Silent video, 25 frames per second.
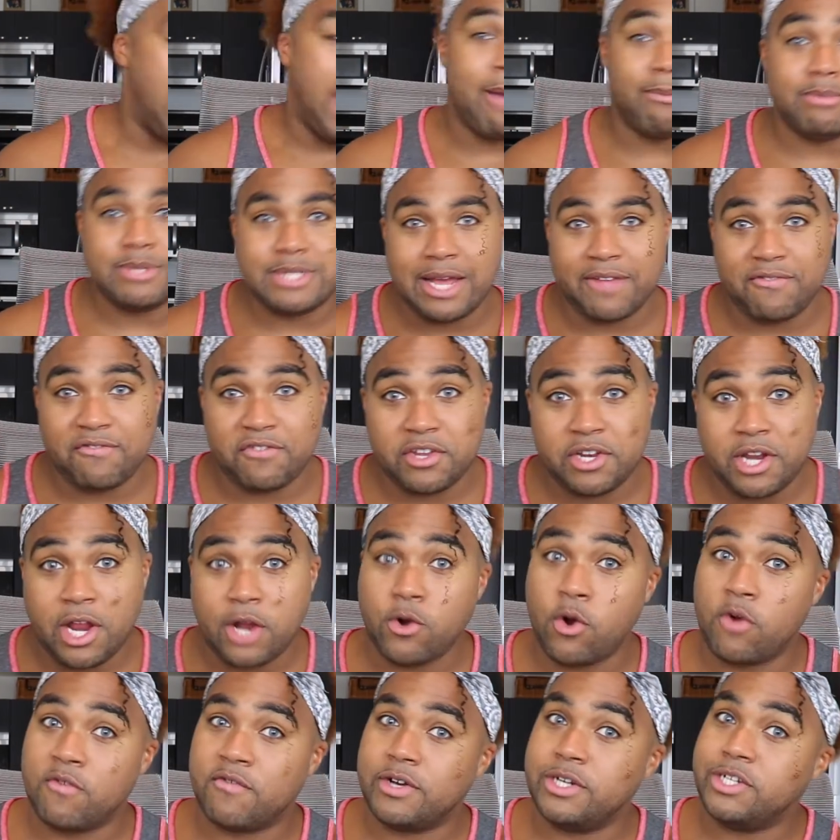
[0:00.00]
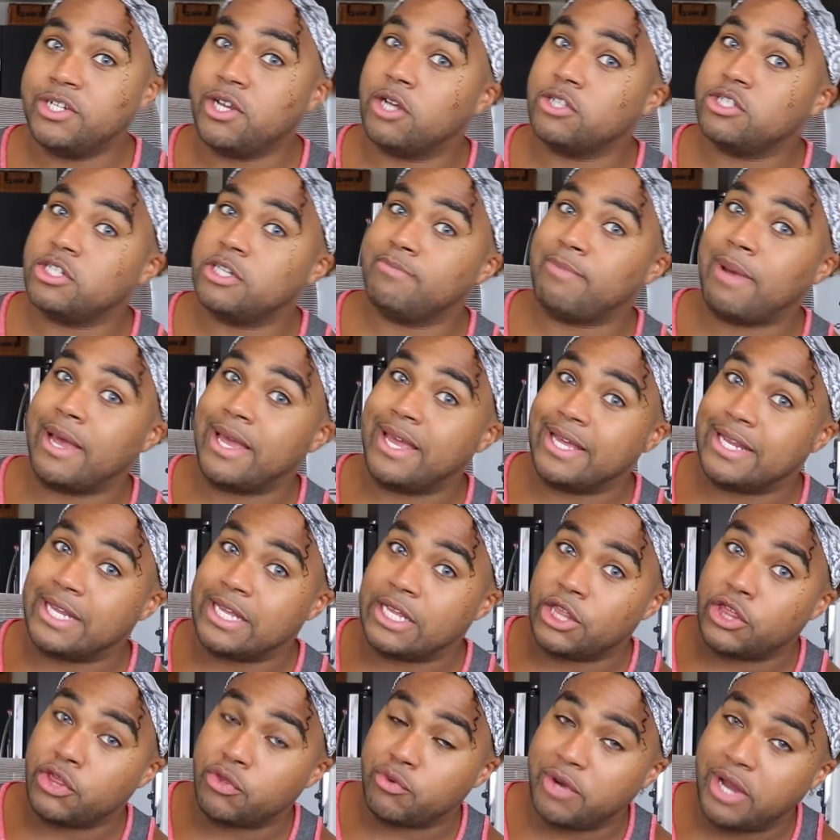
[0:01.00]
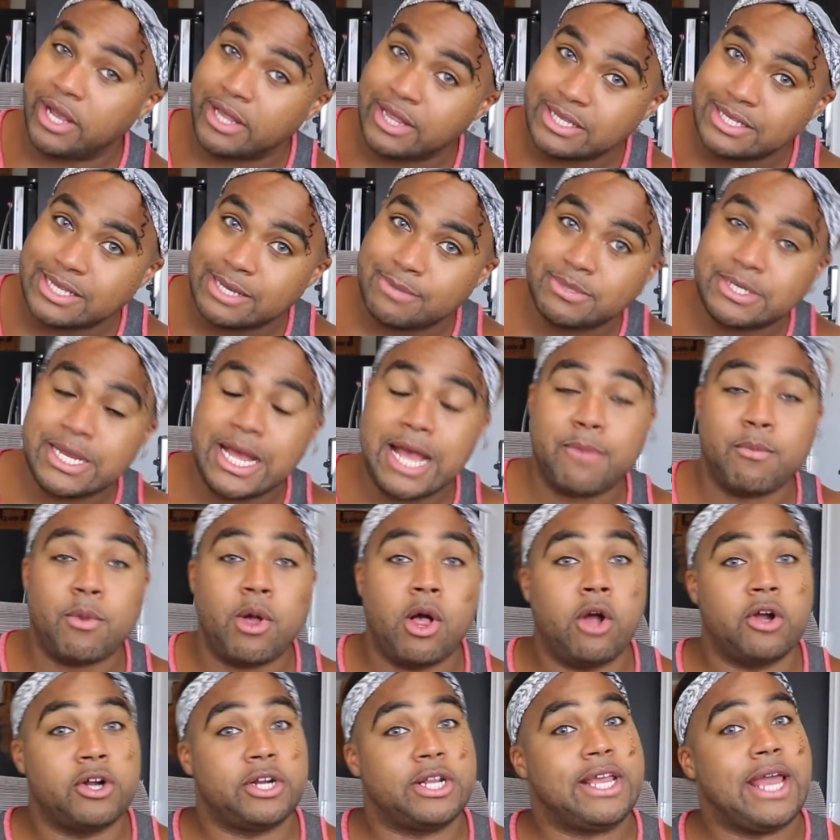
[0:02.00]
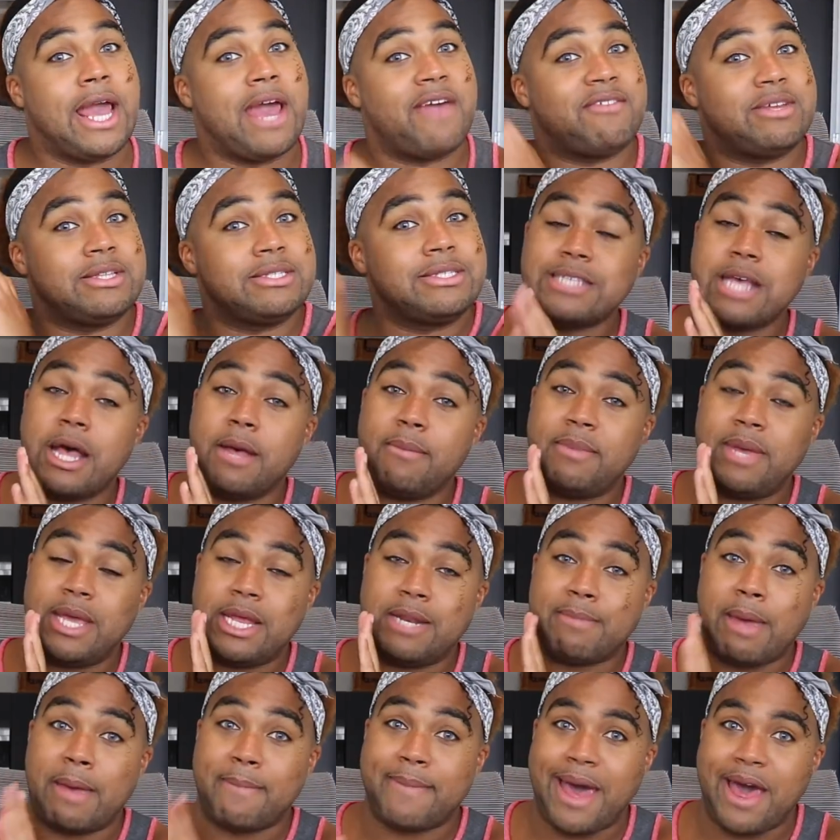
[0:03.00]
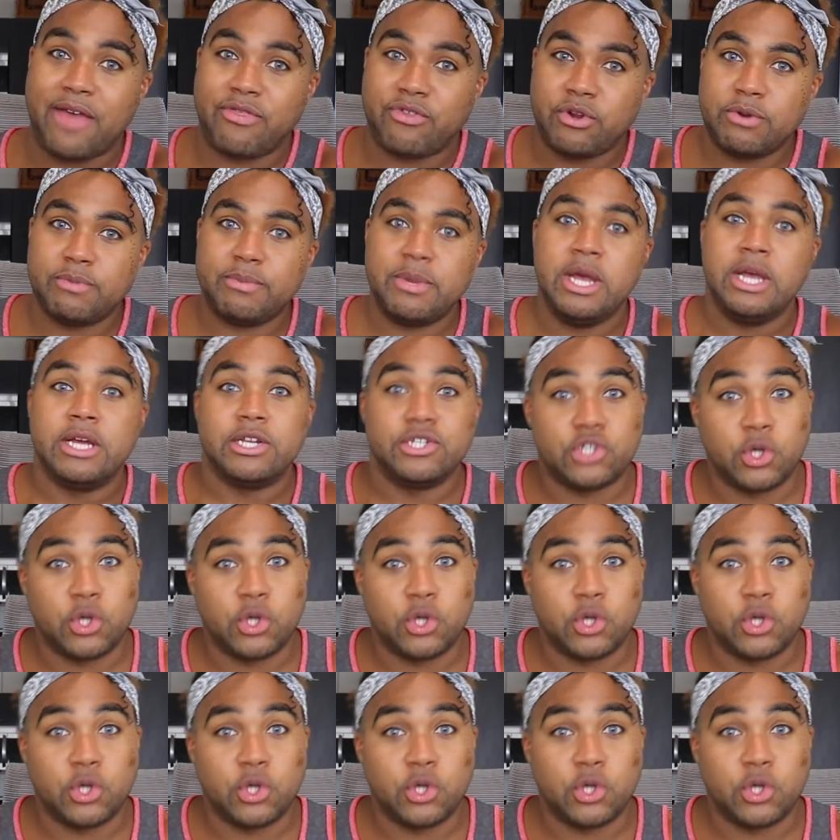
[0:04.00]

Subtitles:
I'm definitely not overindulgent by getting three at the same time while already having some in my bathroom.